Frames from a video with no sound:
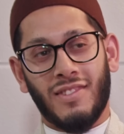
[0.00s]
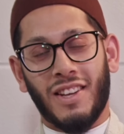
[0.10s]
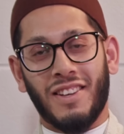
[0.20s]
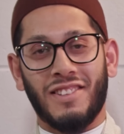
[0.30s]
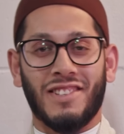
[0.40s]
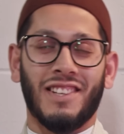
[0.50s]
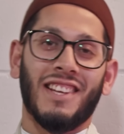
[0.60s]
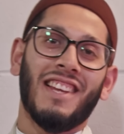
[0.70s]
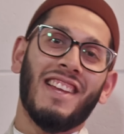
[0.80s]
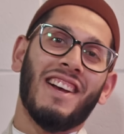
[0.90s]
Yeah,
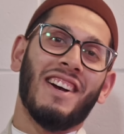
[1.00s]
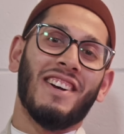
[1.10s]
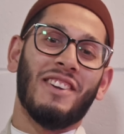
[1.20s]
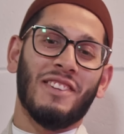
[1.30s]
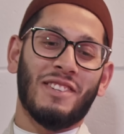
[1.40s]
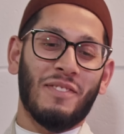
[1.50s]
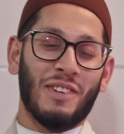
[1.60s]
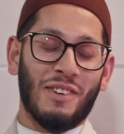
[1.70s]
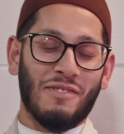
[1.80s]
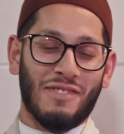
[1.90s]
inshallah. On the
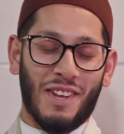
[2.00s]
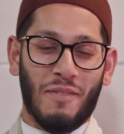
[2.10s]
topic of